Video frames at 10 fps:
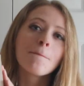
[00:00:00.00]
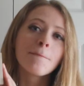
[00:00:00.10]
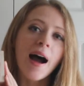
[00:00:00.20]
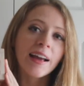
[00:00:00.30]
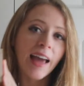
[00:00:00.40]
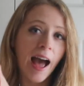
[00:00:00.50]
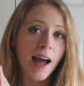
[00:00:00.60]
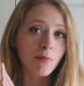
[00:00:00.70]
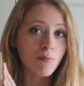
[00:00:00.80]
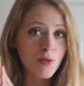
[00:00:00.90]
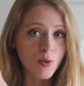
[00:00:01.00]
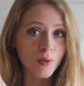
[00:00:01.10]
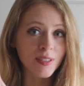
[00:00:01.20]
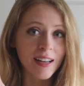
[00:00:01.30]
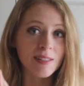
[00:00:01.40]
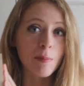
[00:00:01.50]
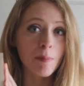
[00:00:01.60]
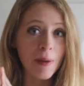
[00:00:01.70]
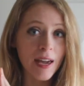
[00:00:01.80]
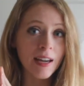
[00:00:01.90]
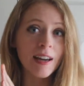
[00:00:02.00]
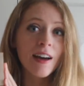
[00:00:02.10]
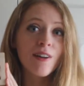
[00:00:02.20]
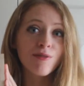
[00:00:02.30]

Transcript: my cat Moose has a big